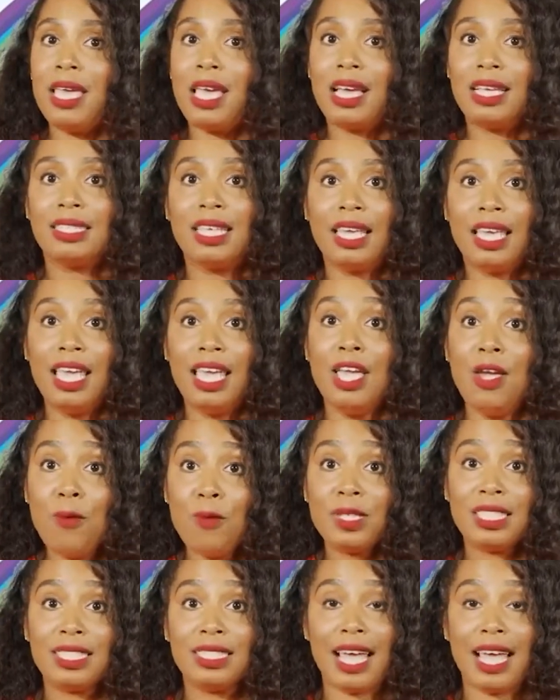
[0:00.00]
because
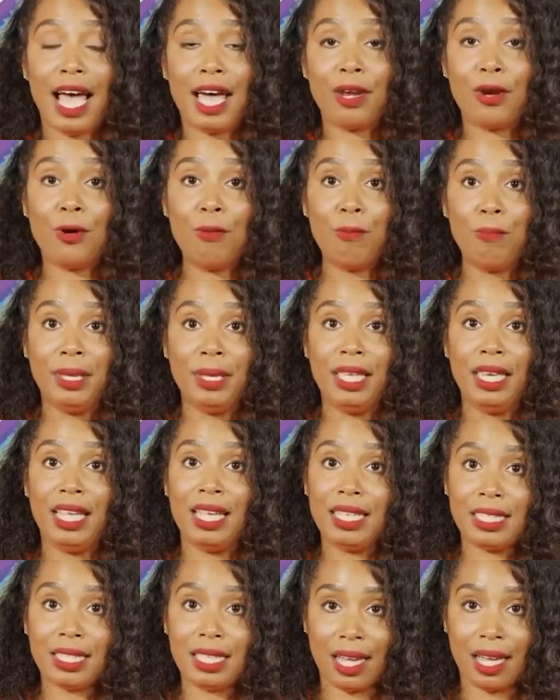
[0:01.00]
he was not
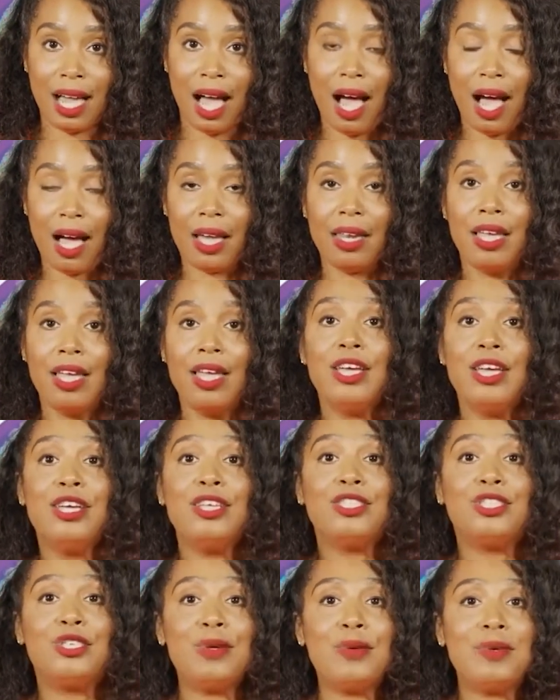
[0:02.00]
obedient to God.
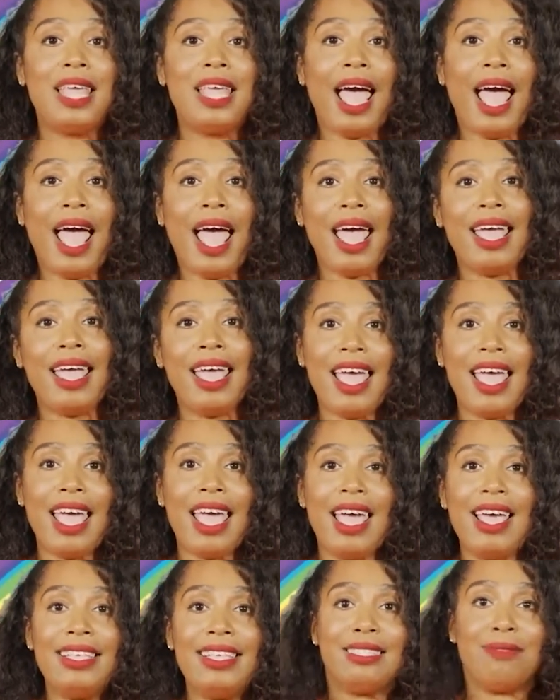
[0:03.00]
Today
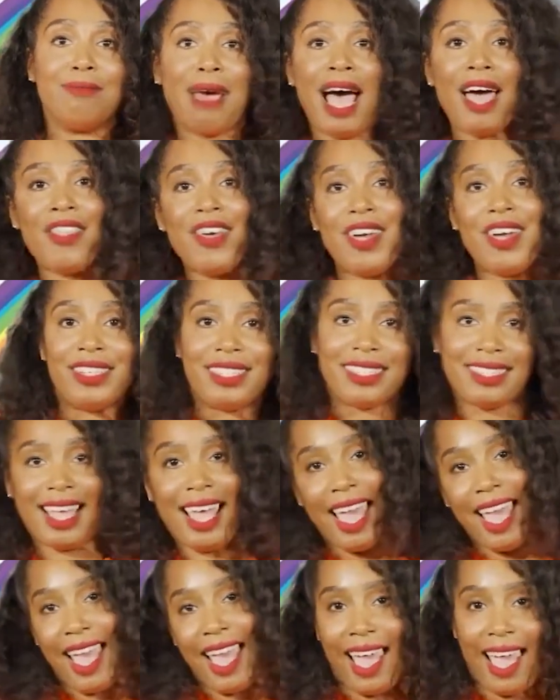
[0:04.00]
is
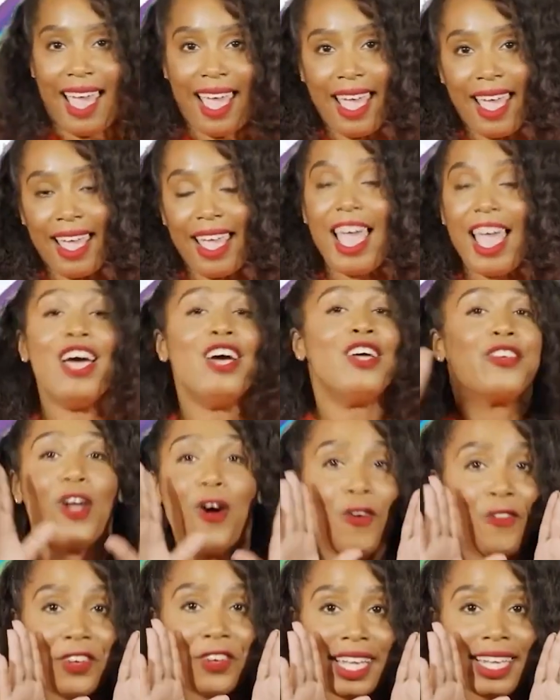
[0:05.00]
Mother's Day.
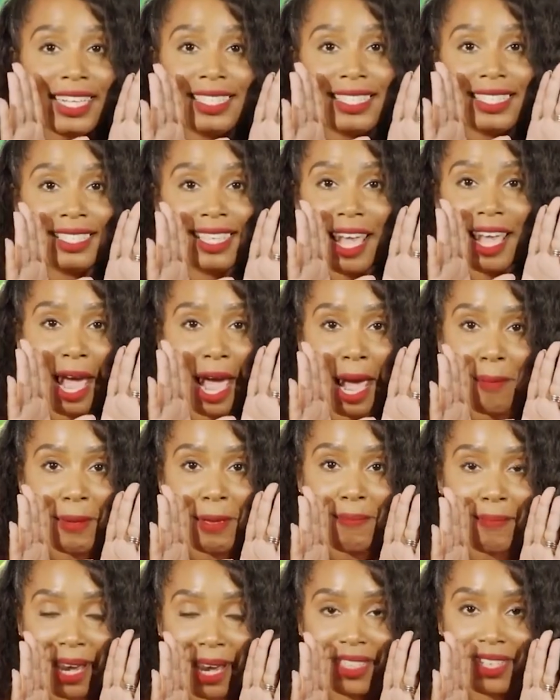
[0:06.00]
Don't forget to say
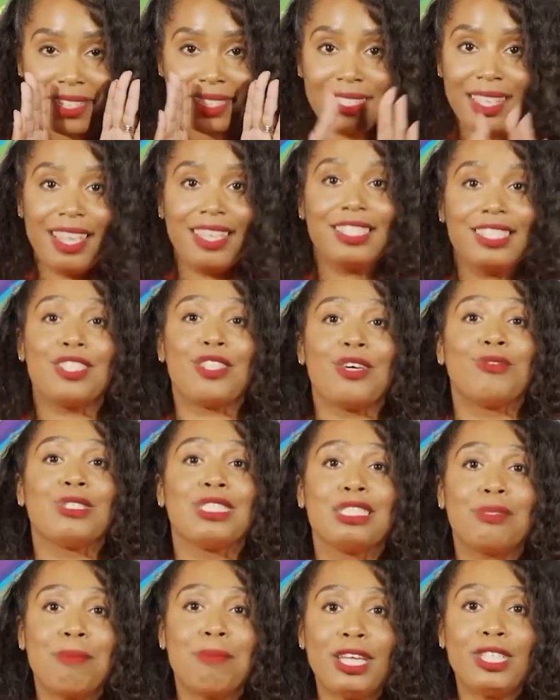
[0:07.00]
Happy Mother's Day to
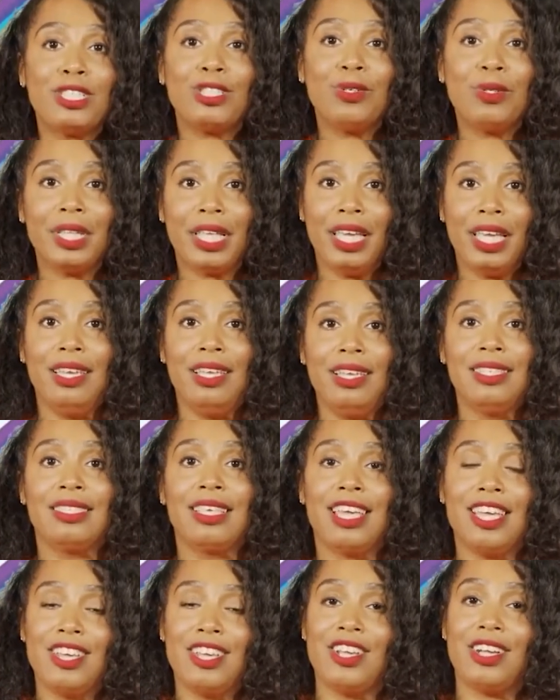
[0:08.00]
those special
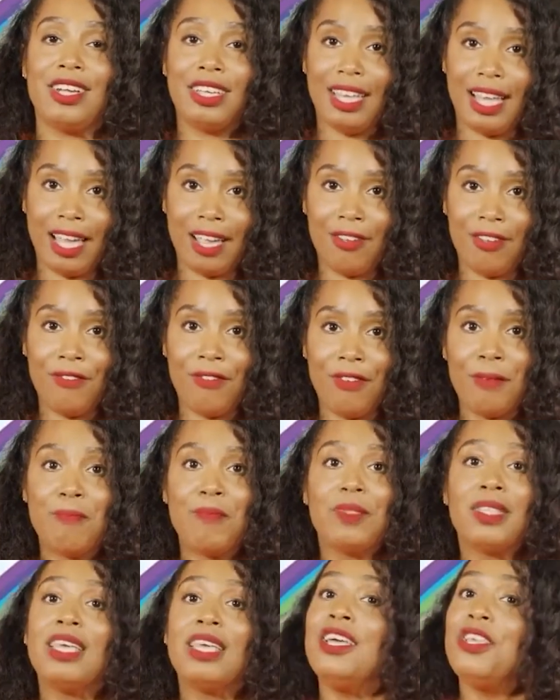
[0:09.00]
ladies in your life.
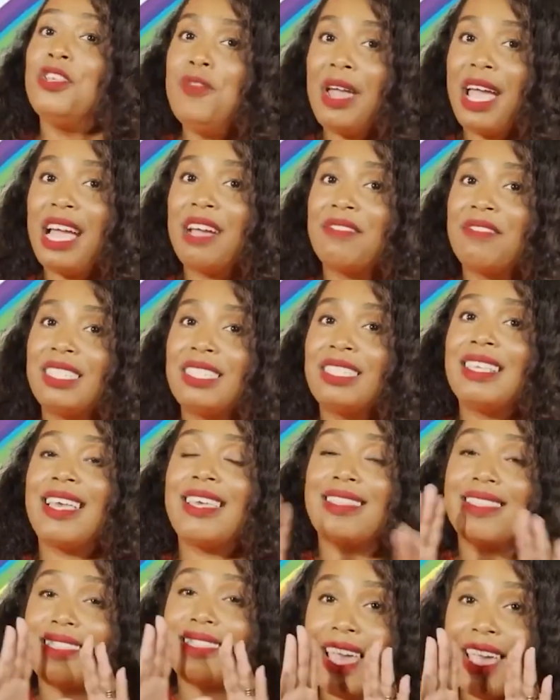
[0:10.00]
You have to
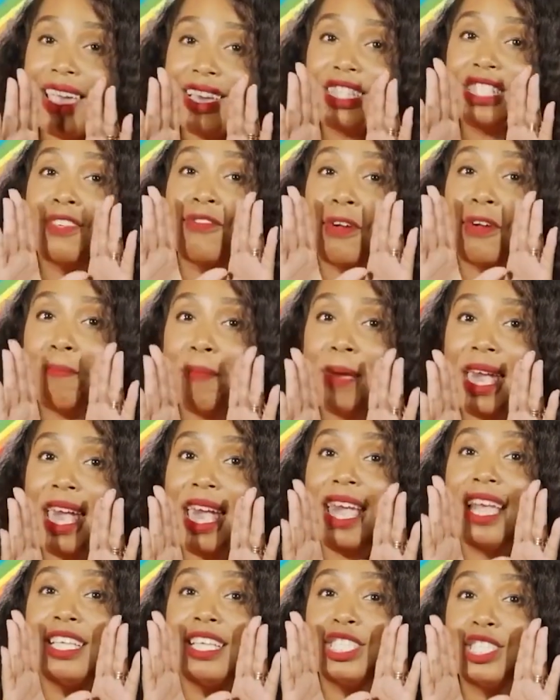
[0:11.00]
say thanks for
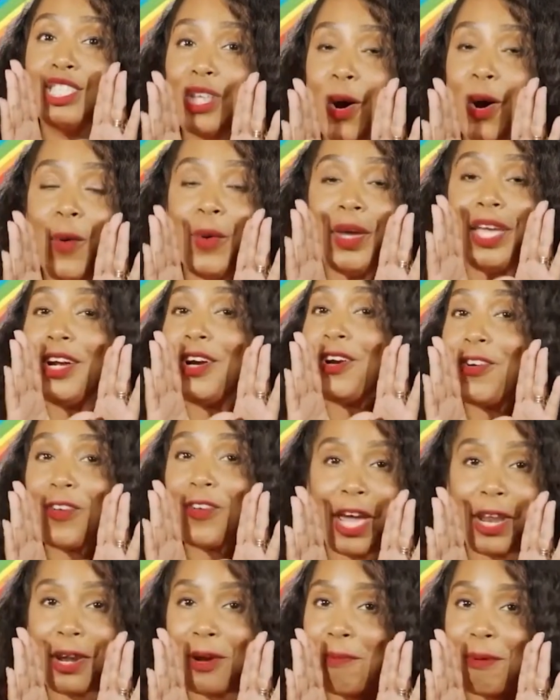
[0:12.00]
being so
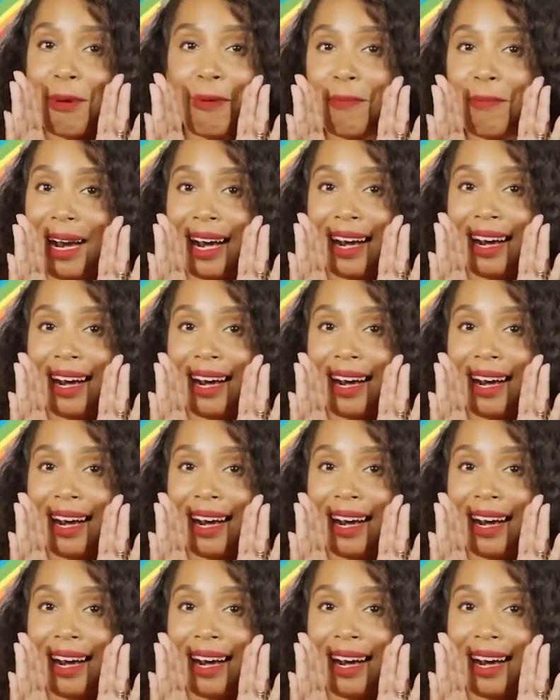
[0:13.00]
incredible,